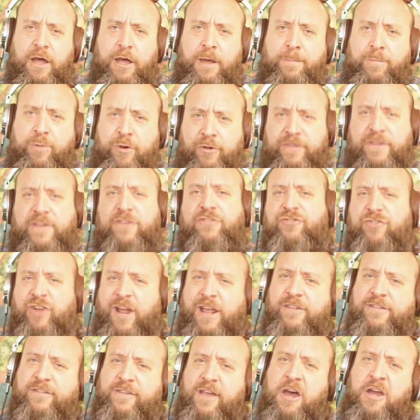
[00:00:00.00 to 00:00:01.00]
put these
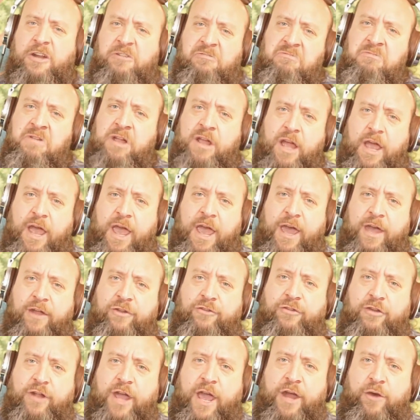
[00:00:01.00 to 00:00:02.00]
chains on,
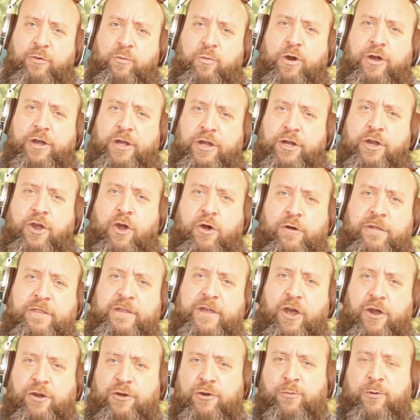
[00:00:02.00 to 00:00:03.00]
and we're going to go to the
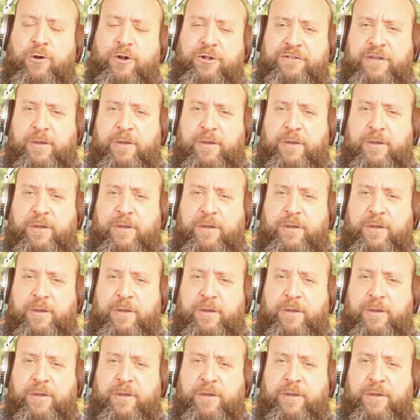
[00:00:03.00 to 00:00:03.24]
underworld.